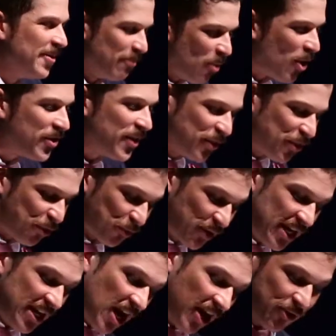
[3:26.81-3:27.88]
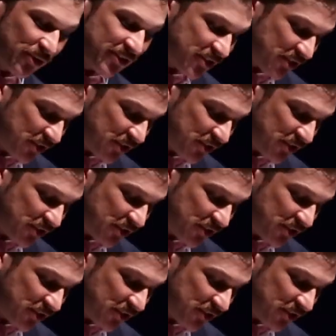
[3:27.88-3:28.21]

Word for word: More than 300